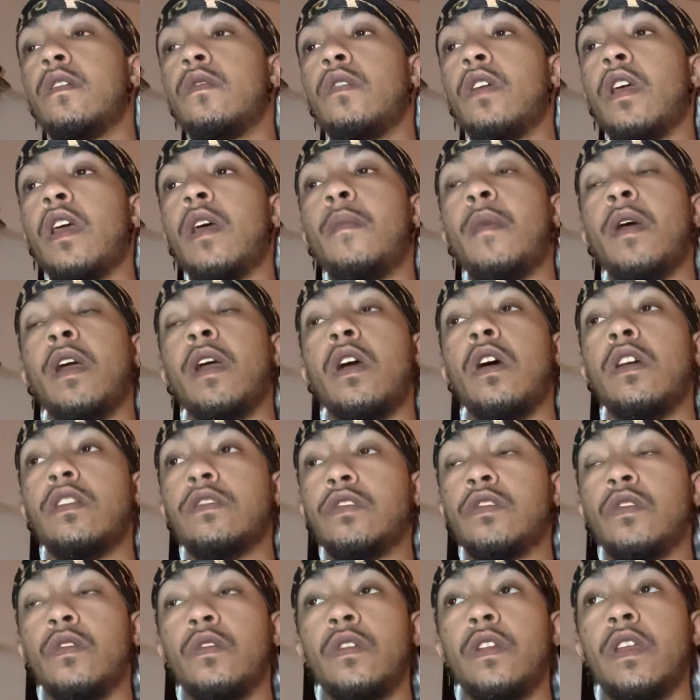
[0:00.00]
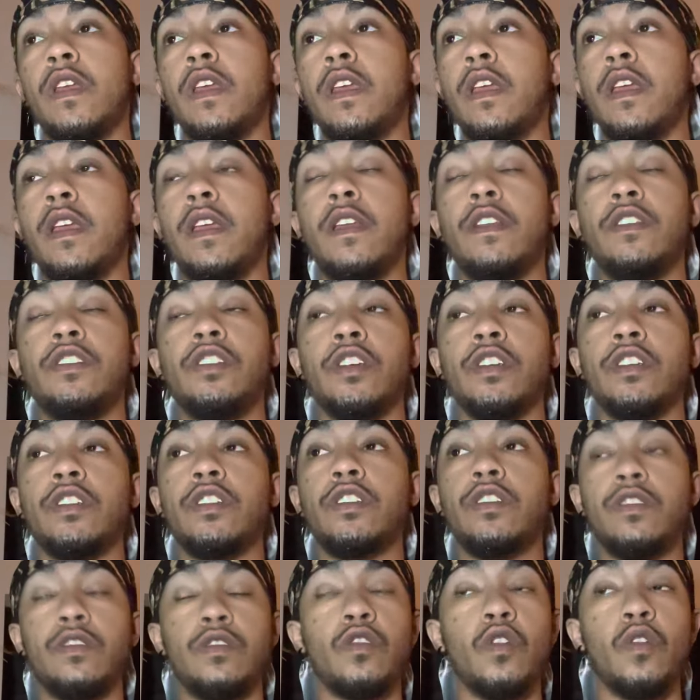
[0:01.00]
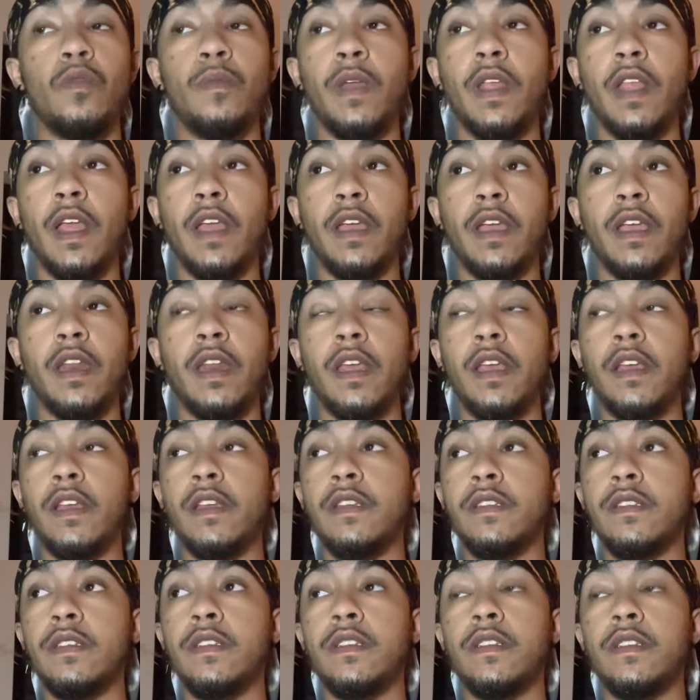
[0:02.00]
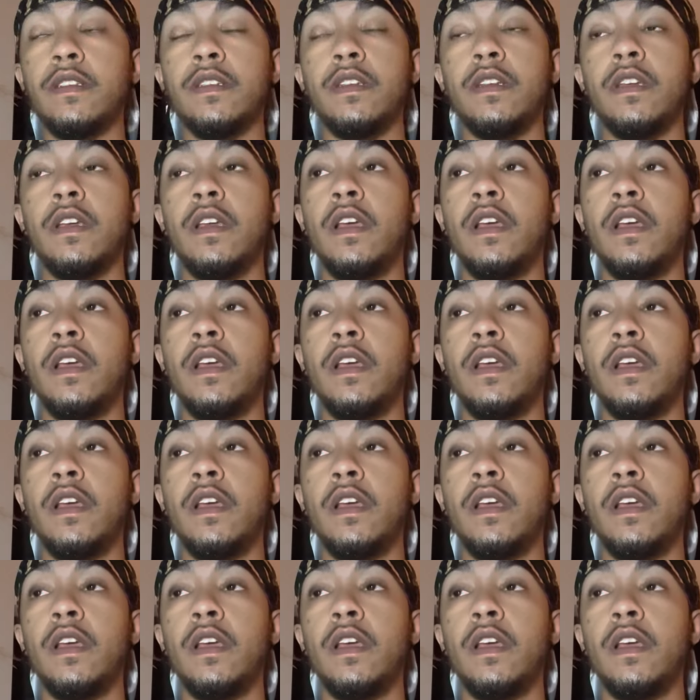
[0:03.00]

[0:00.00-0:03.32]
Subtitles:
At my consult, he just told me like it is.